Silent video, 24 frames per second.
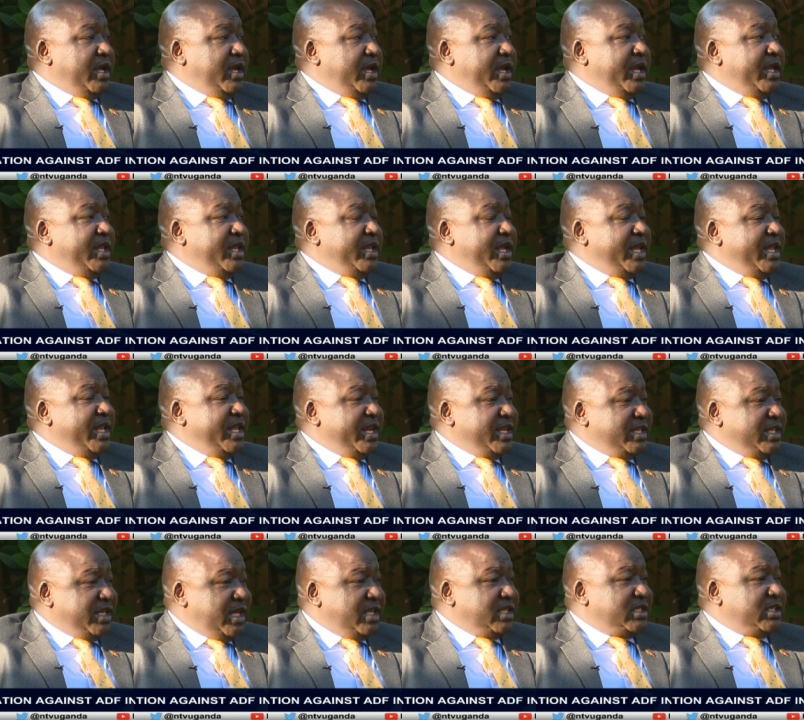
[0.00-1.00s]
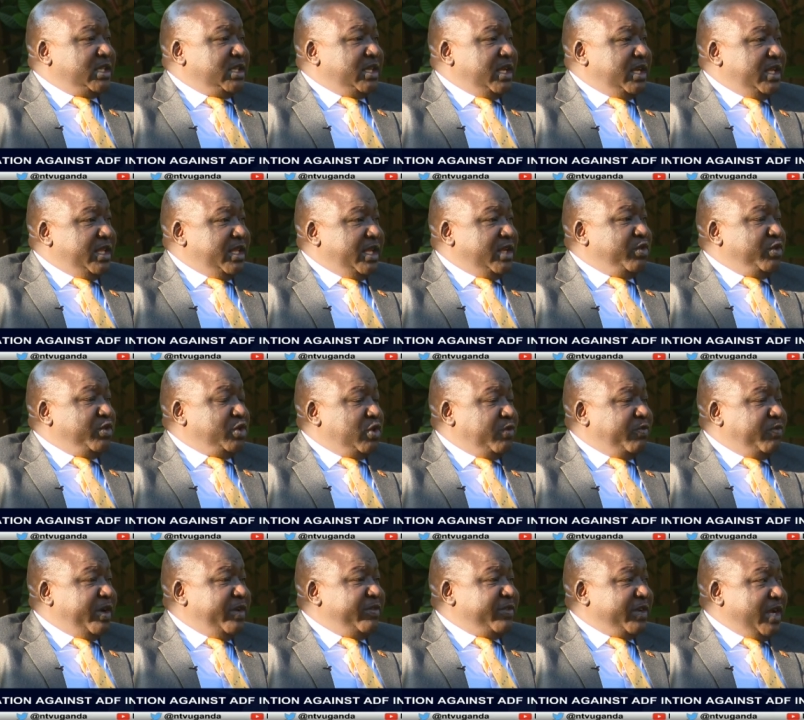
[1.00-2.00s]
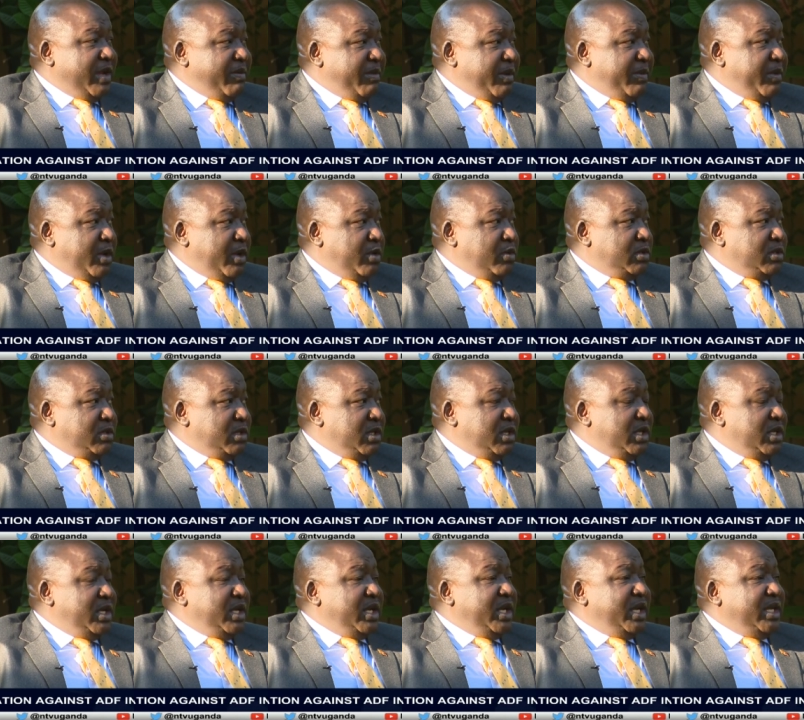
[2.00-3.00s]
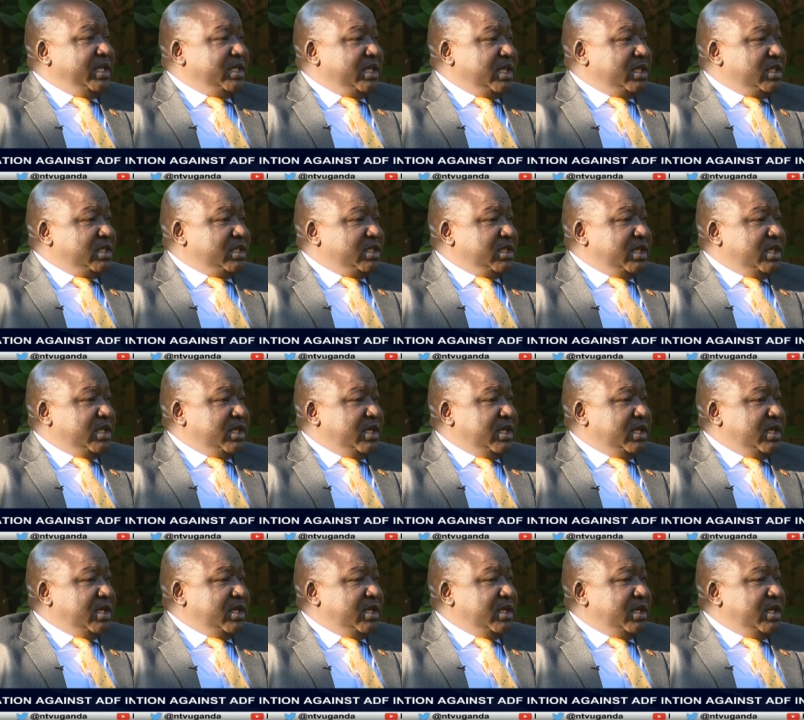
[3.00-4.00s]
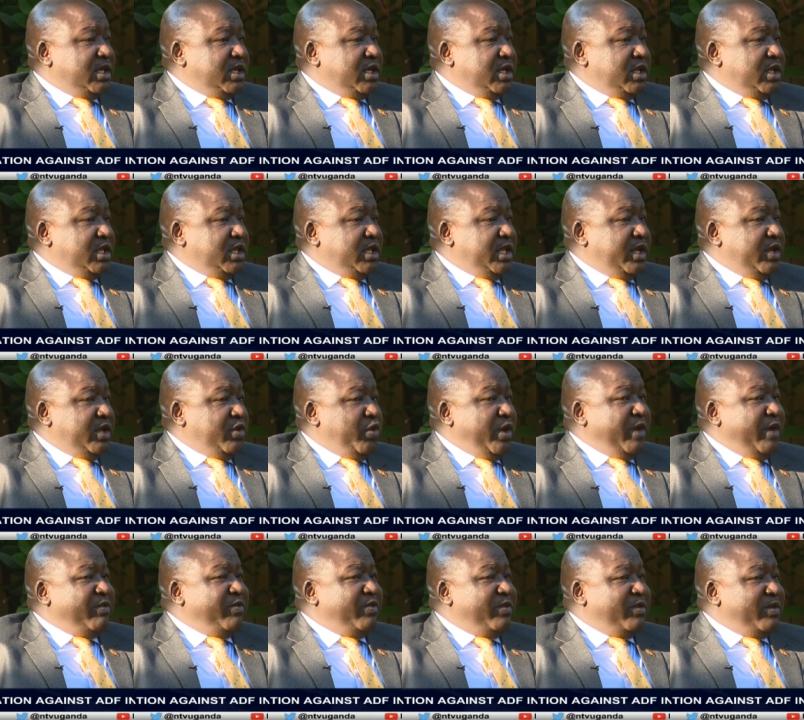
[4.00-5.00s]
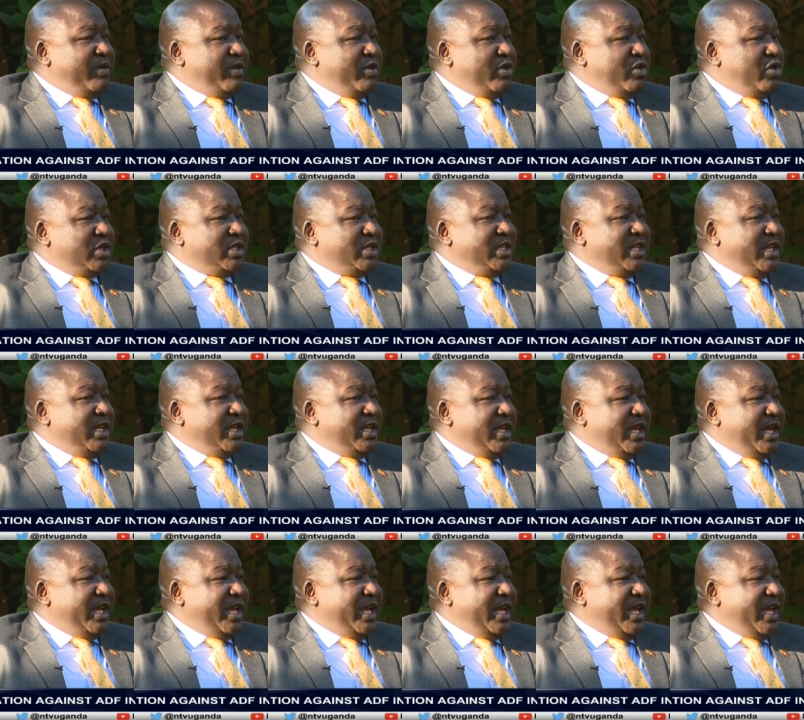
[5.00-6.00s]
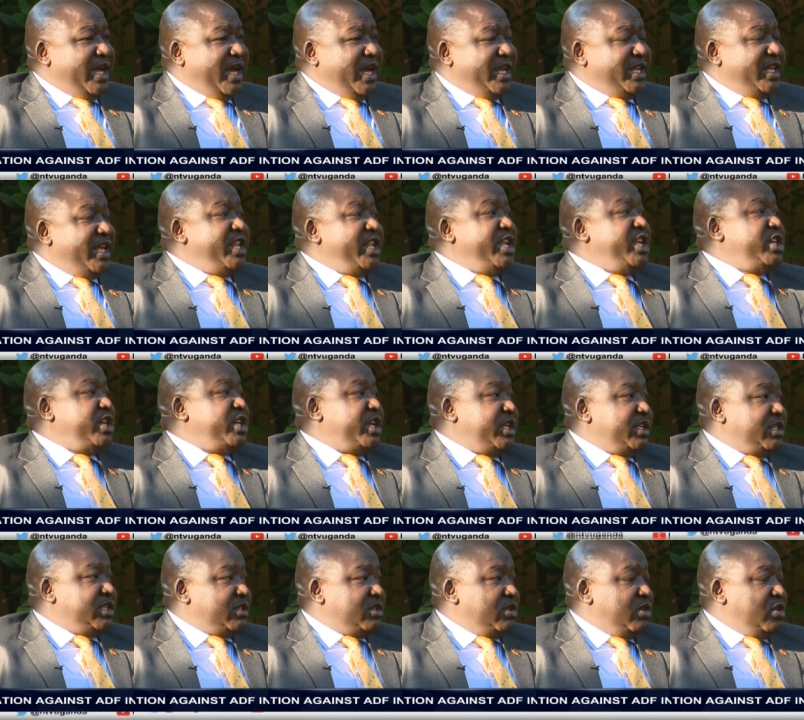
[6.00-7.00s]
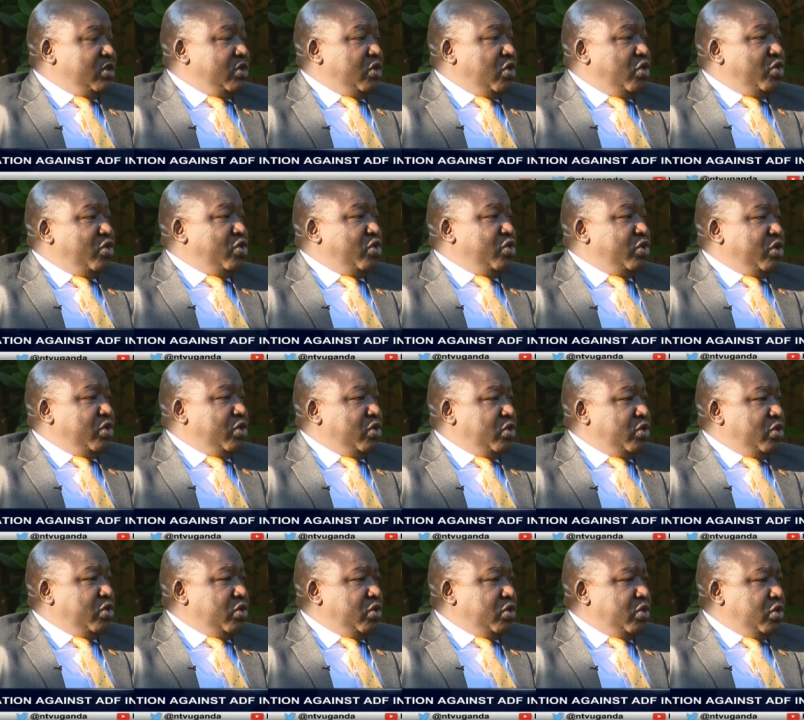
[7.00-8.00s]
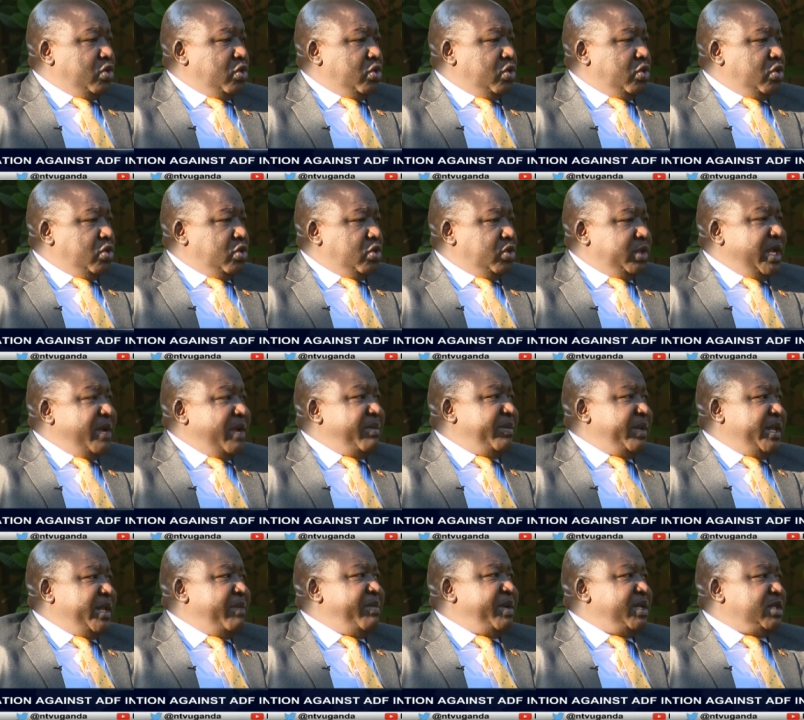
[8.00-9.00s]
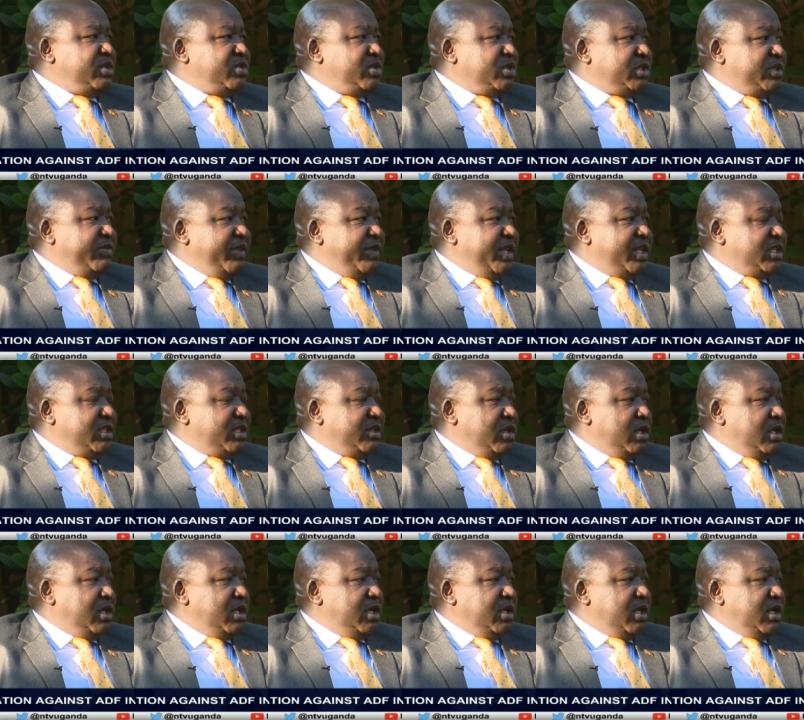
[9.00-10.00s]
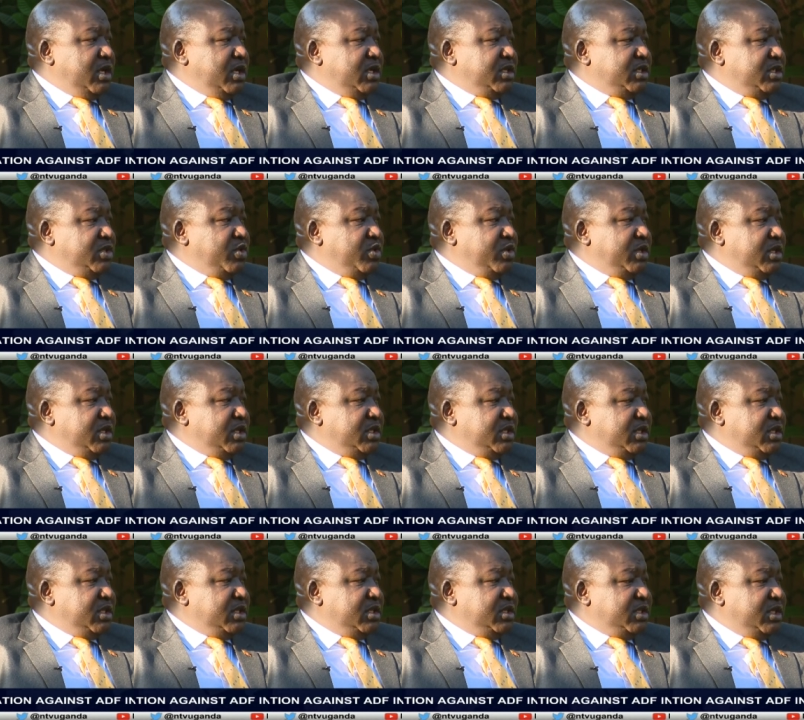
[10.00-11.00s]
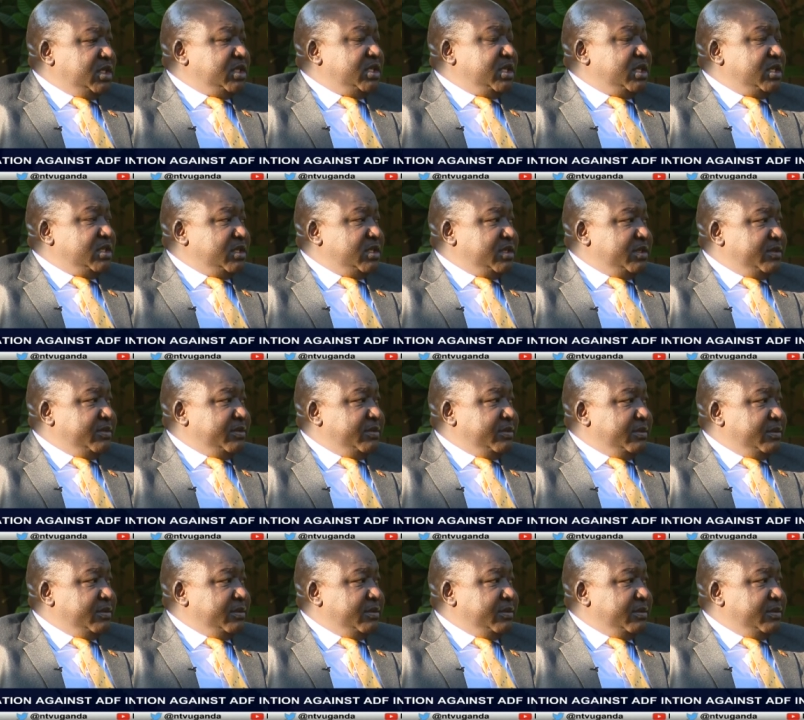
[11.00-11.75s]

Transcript: And, and the results that so far have come out mm. is that uh, the, we have not had any injuries or, or, or, or dam damages to civilians. Uh, uh, citizens.